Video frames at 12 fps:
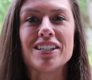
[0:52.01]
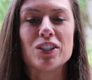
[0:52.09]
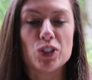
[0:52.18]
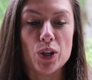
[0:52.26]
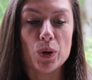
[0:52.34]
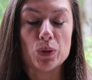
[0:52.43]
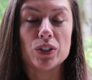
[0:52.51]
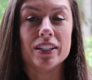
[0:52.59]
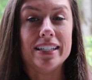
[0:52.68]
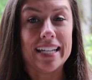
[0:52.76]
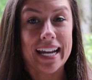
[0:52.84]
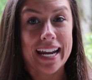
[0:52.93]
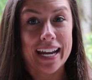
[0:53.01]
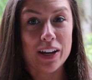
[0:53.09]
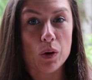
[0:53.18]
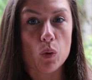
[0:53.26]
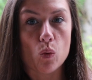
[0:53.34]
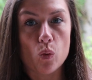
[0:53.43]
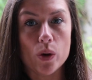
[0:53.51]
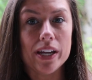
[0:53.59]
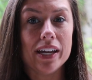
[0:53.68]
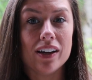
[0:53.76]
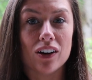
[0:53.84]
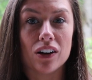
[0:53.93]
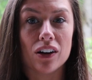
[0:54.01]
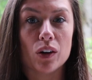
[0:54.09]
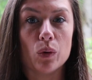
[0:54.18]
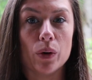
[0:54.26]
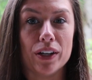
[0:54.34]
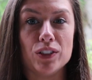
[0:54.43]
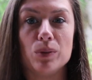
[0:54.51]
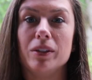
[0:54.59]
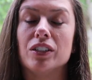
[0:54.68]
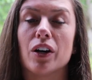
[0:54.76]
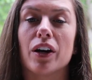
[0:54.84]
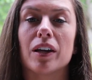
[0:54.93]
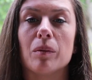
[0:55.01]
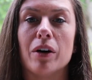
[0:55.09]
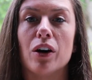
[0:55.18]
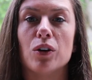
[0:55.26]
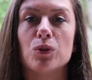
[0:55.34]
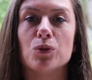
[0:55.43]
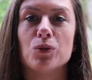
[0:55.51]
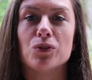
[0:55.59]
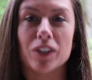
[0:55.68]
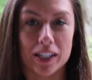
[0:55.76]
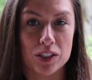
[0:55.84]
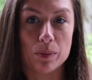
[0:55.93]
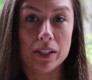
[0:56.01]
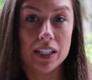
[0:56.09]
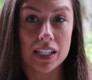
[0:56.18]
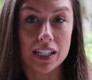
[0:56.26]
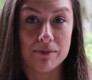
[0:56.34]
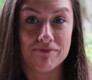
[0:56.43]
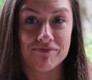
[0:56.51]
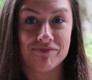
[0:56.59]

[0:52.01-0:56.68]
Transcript: So today we are going to be talking about flexibility.